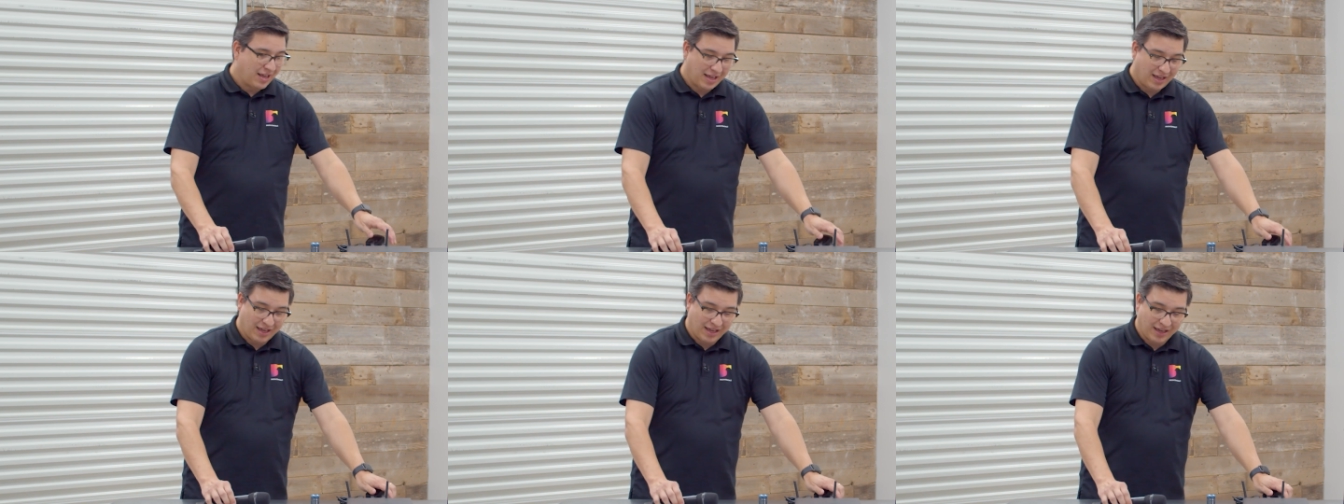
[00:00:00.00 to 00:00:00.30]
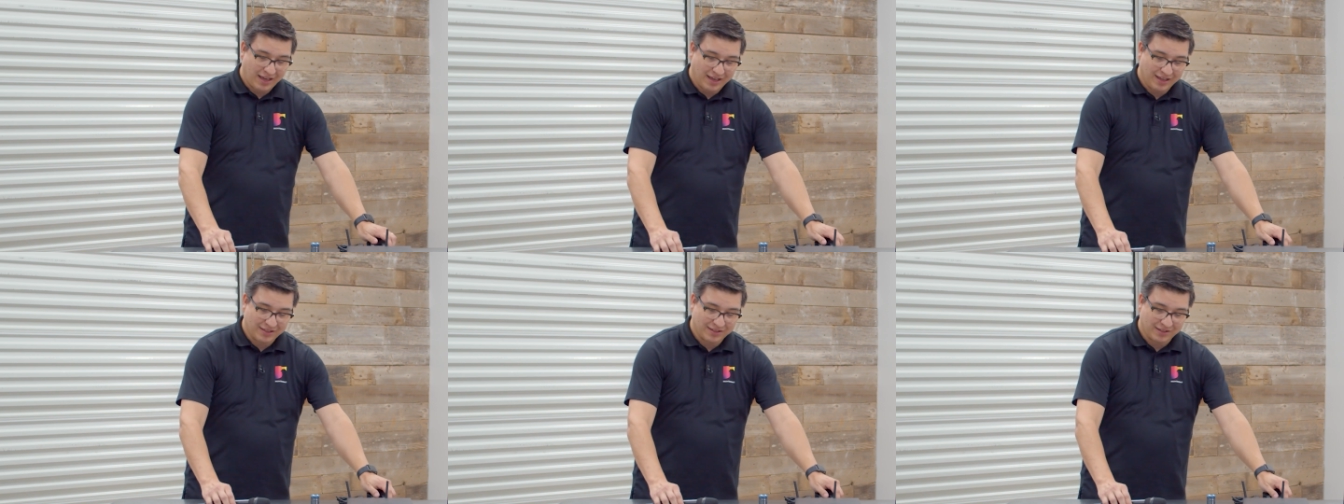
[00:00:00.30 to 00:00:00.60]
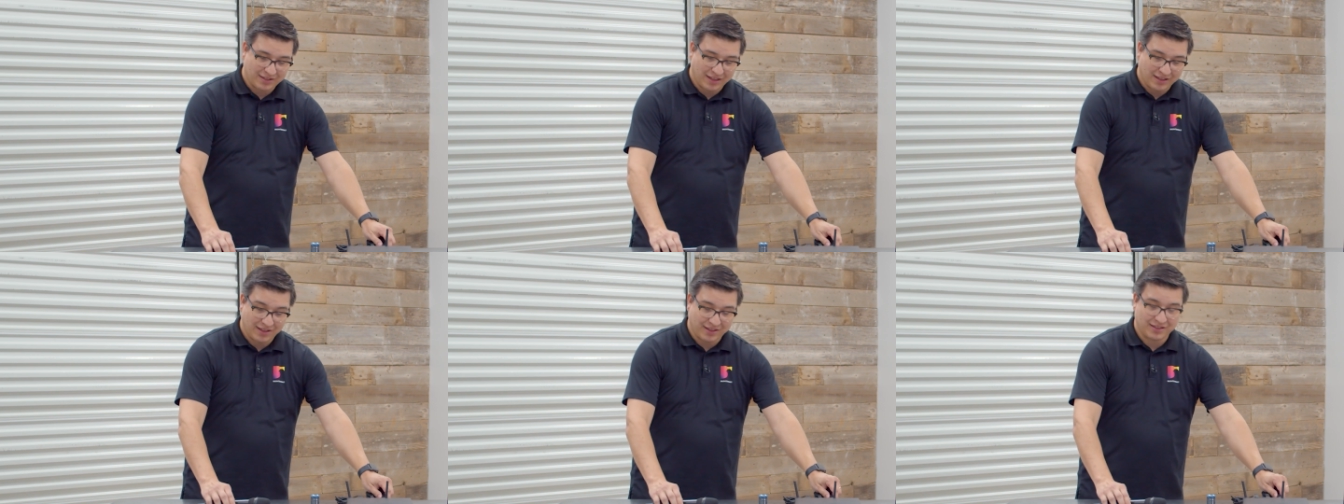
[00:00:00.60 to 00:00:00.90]

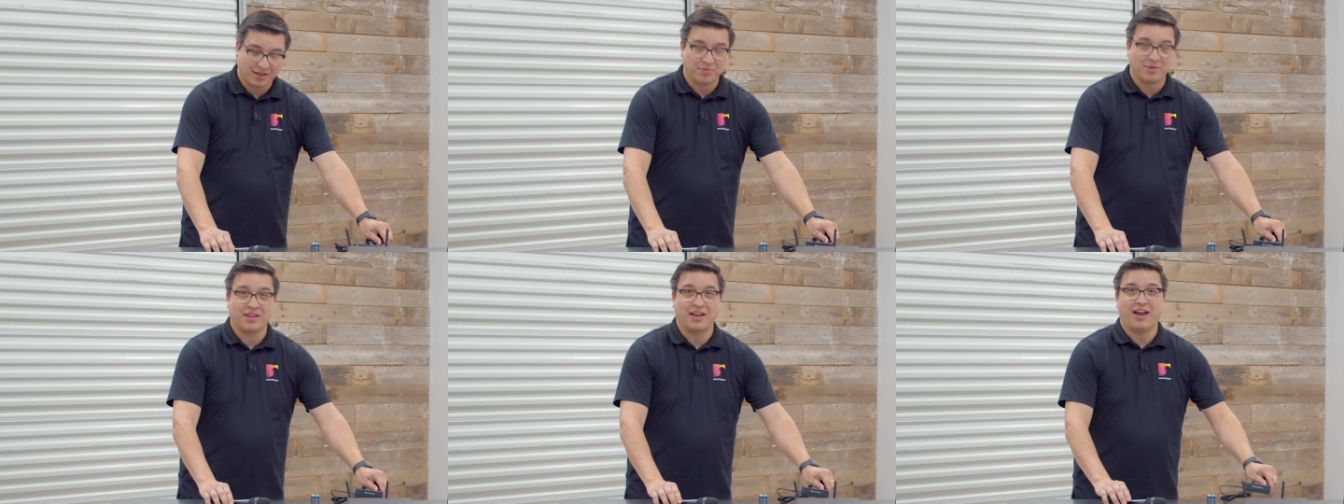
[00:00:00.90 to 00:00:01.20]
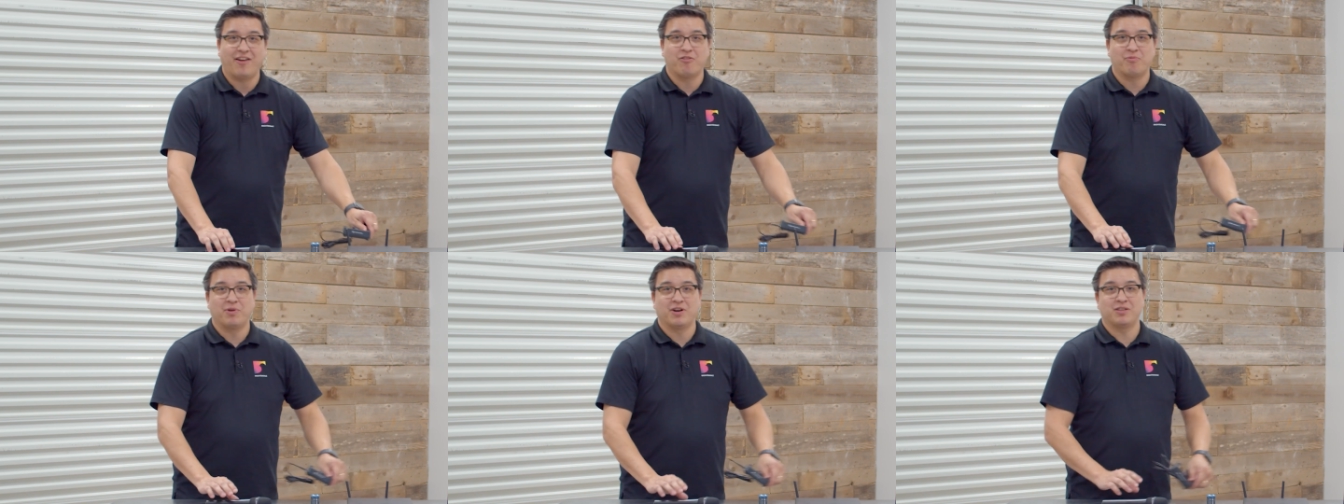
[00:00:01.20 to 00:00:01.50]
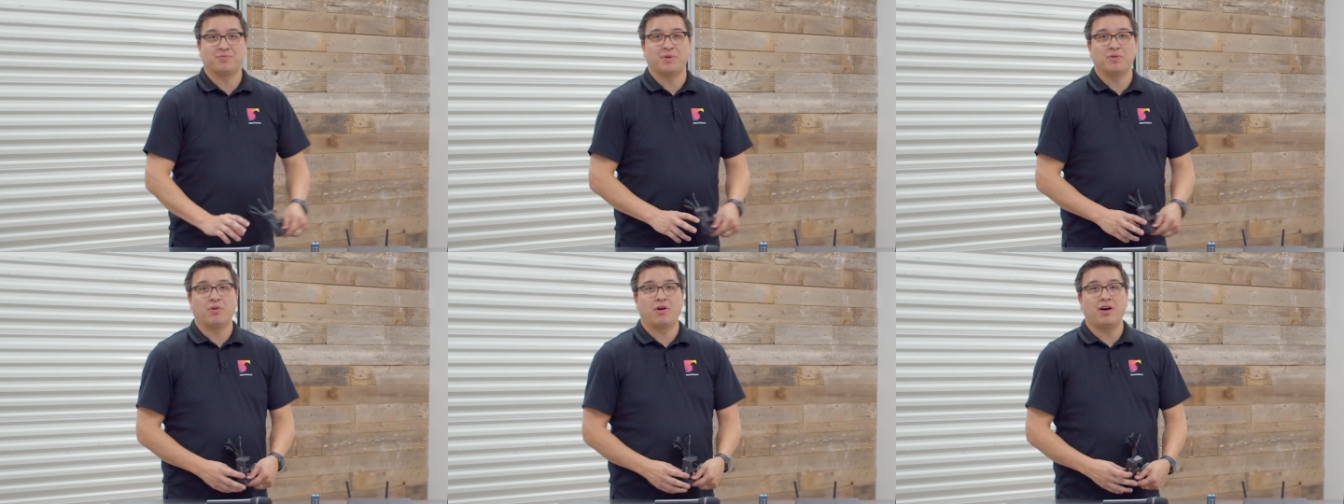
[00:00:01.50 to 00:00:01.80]
is something that
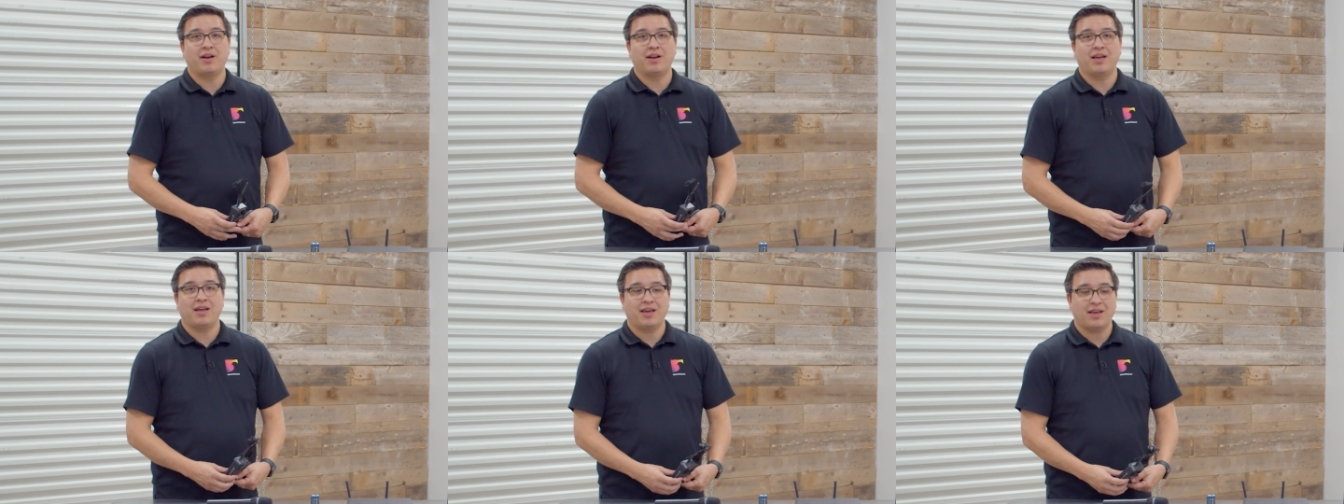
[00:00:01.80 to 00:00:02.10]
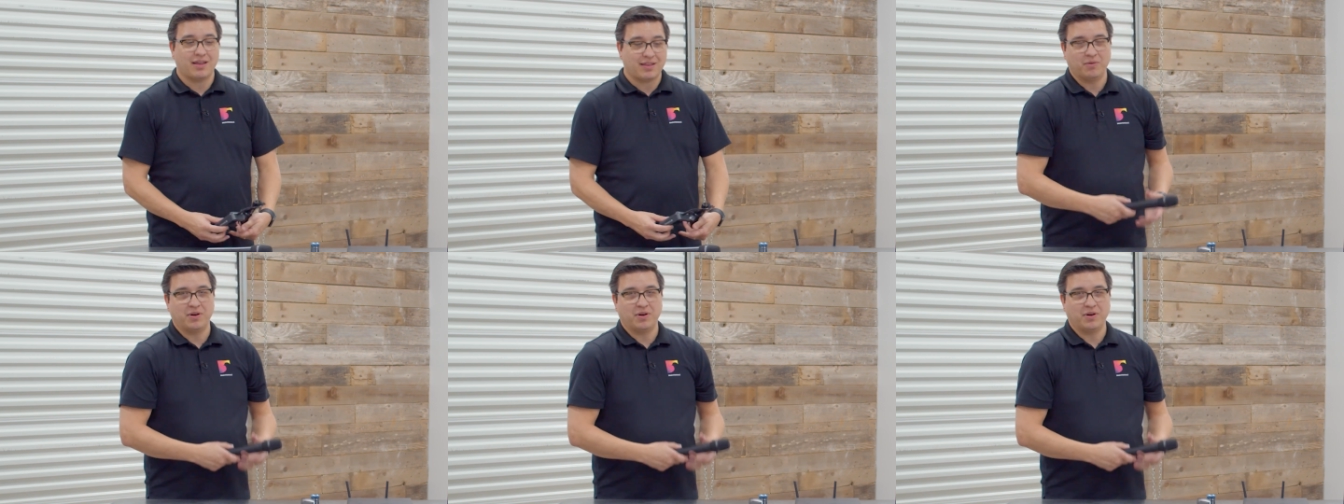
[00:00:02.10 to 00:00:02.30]
everybody's been wanting,